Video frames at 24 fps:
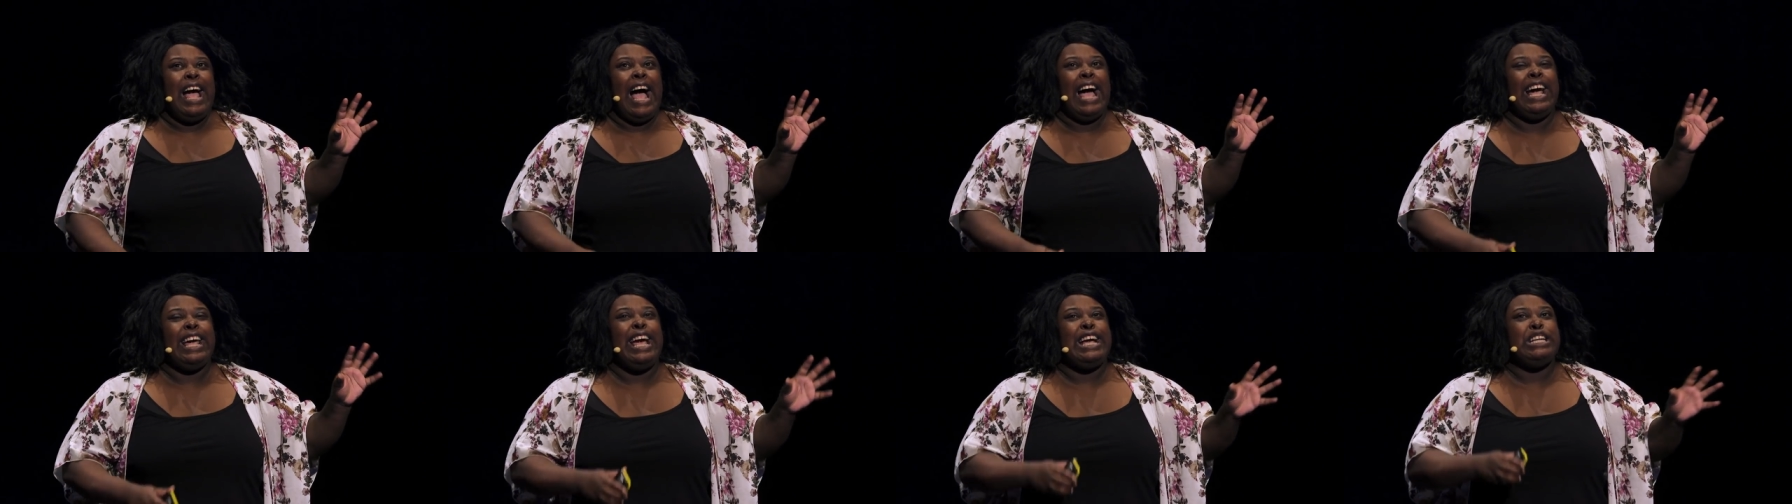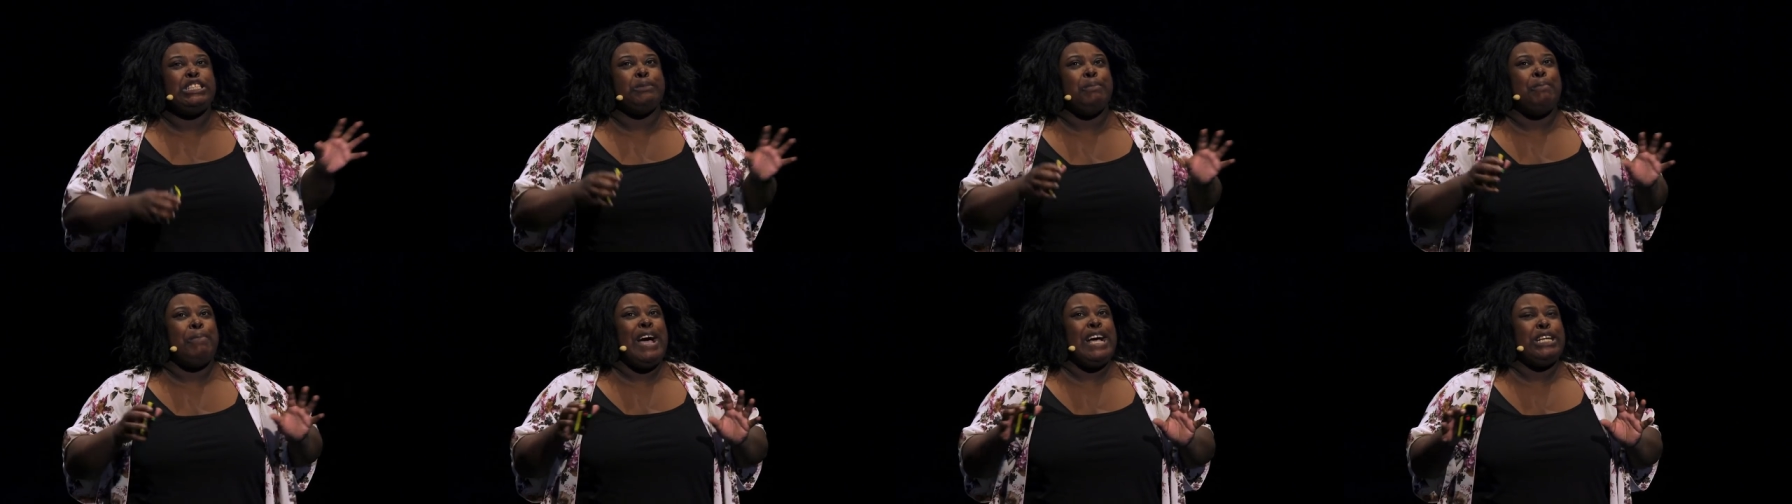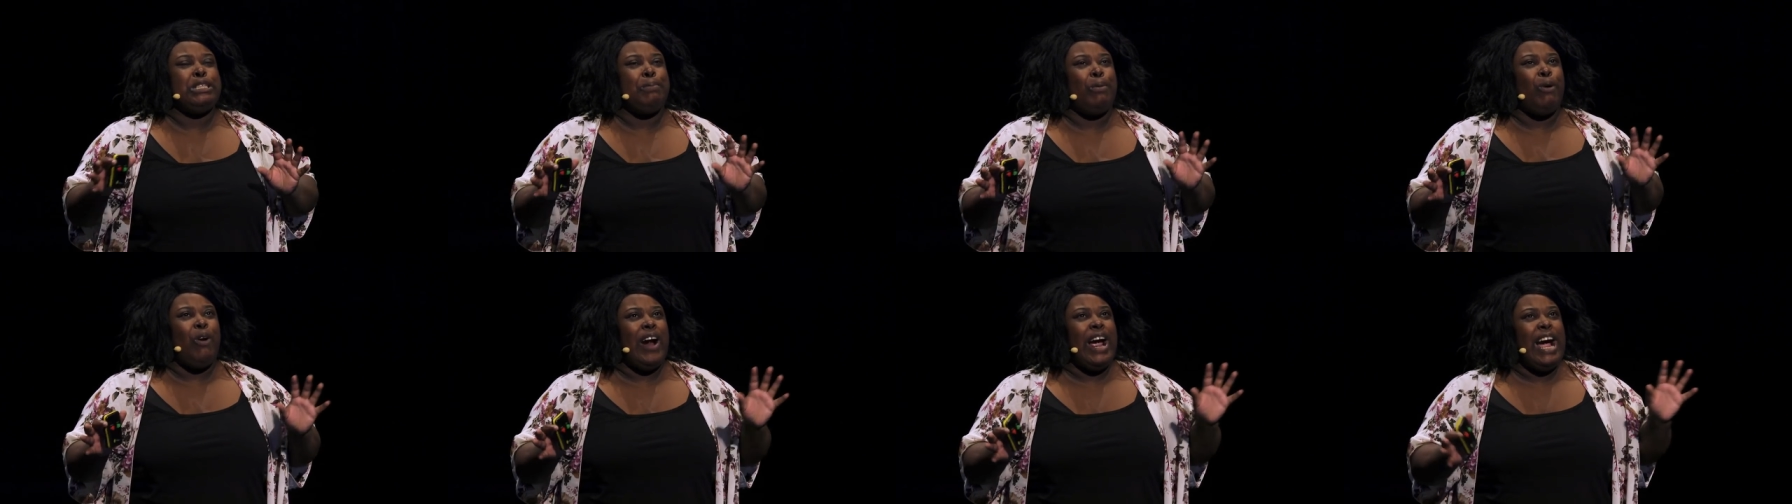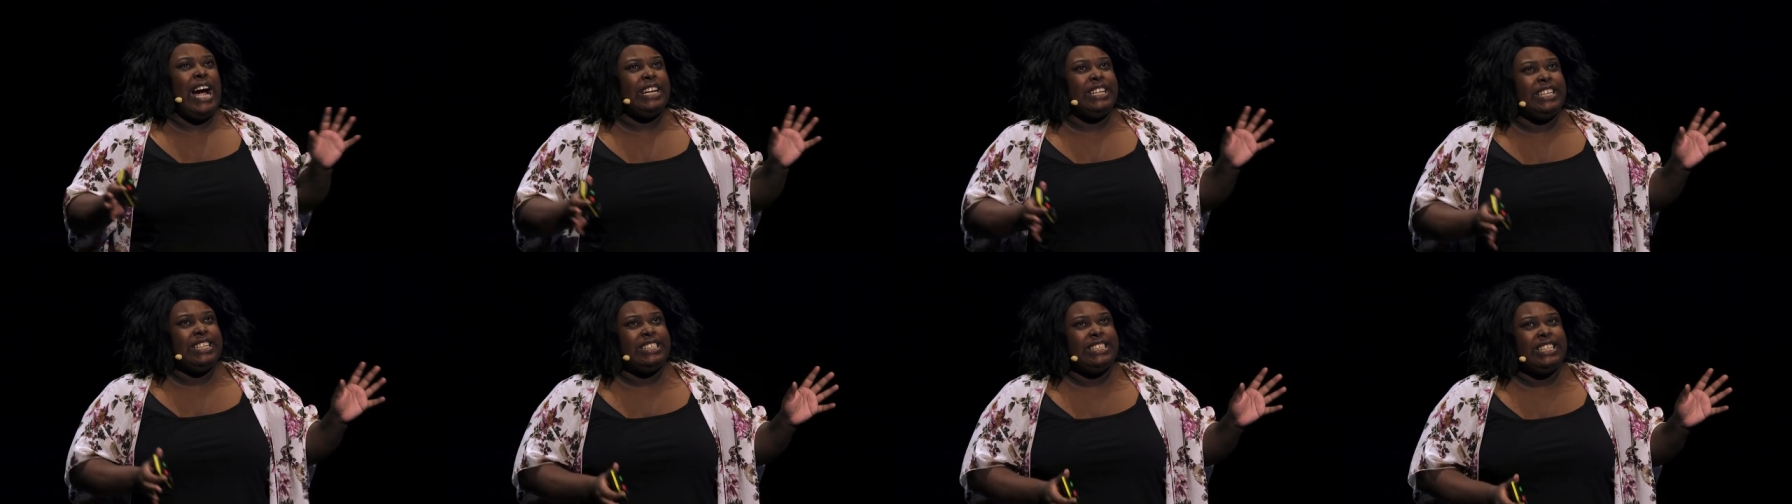I guess, best
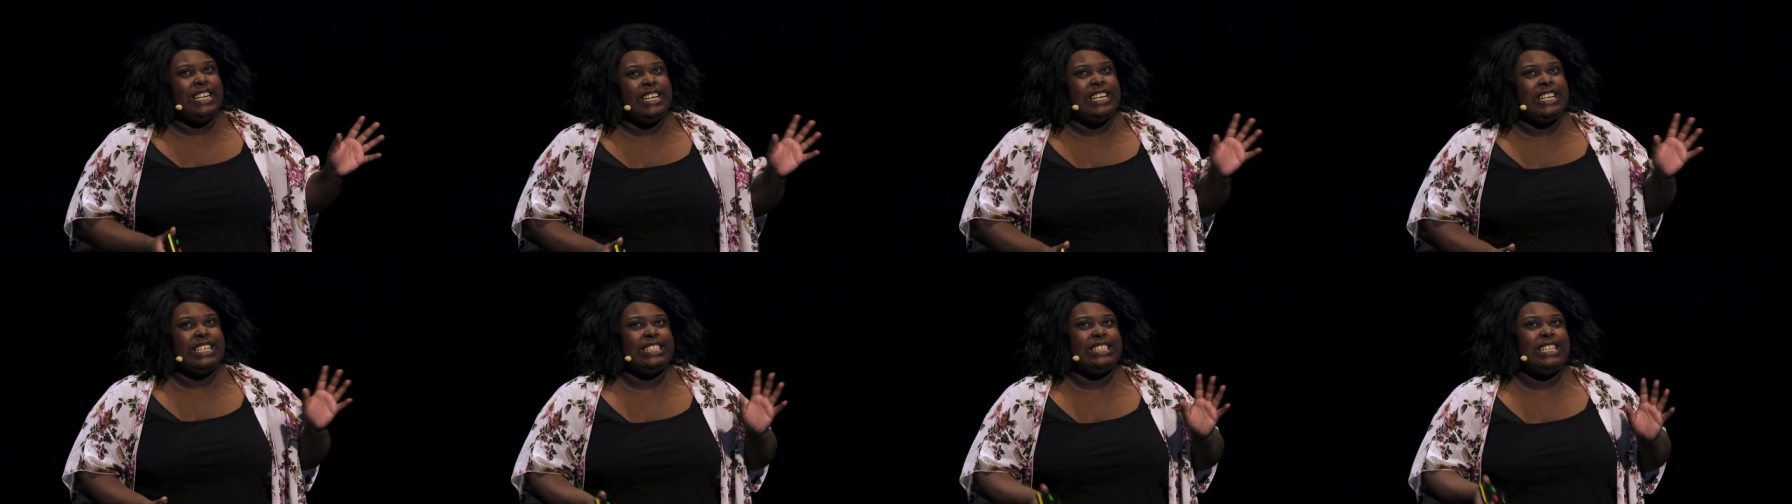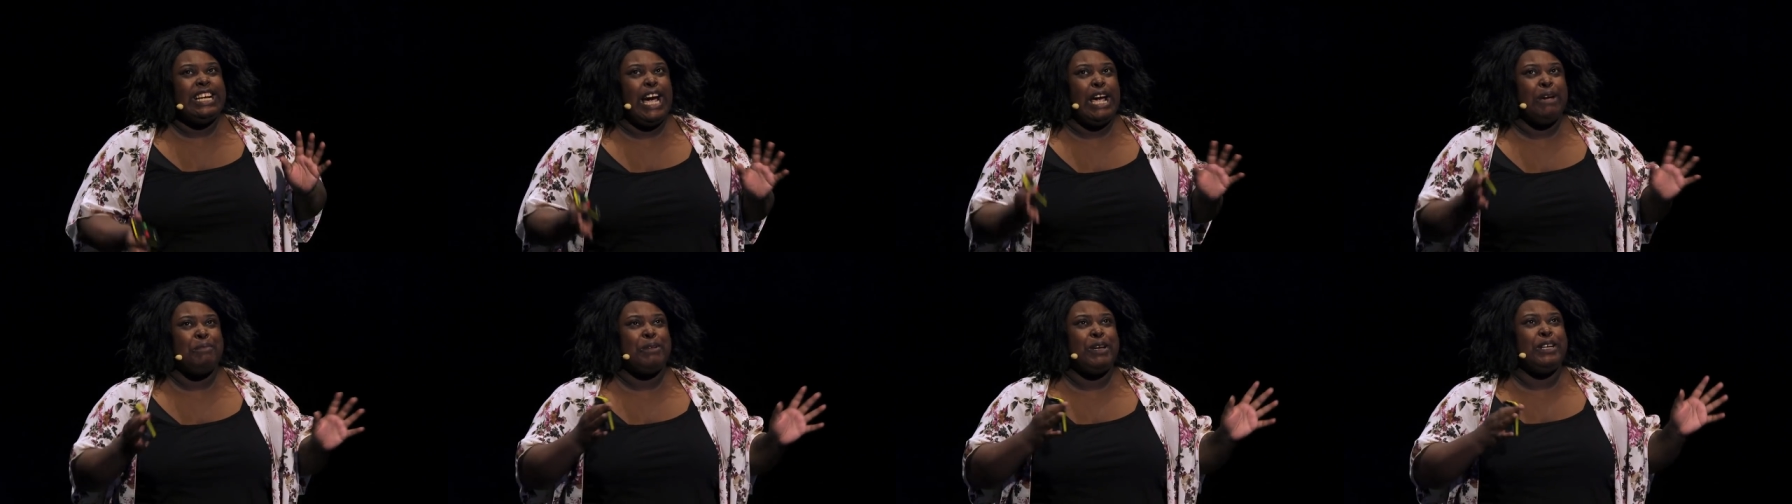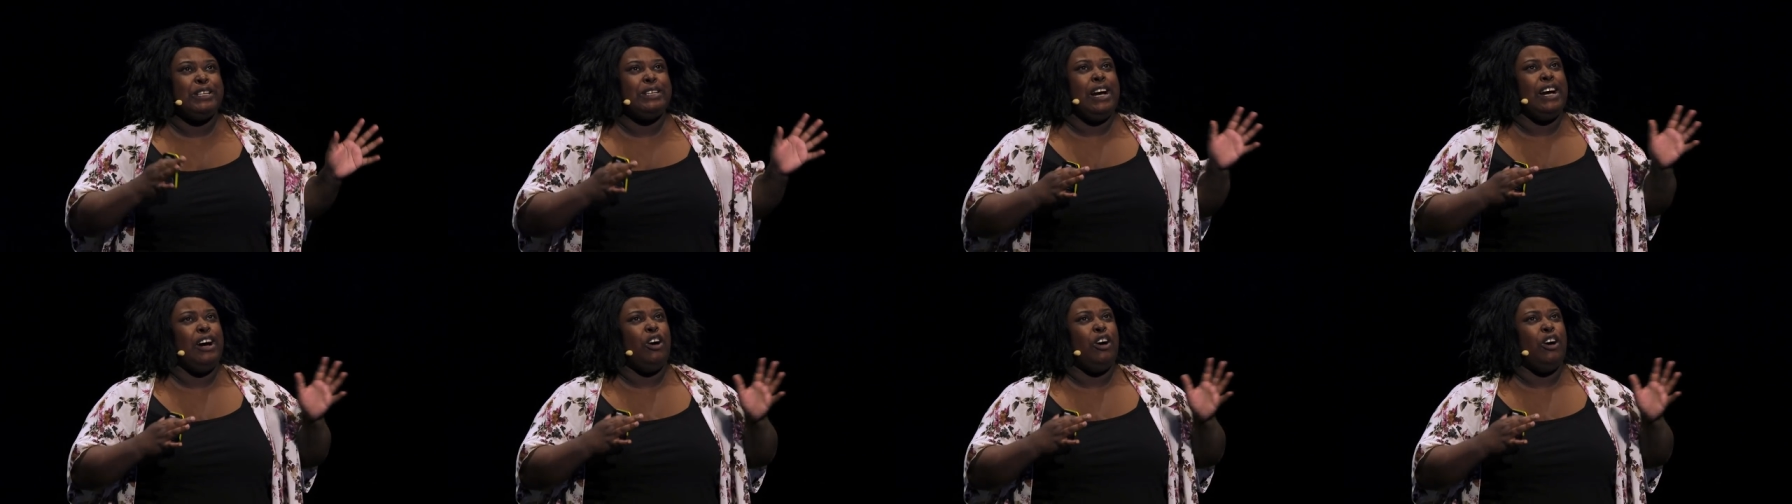practices type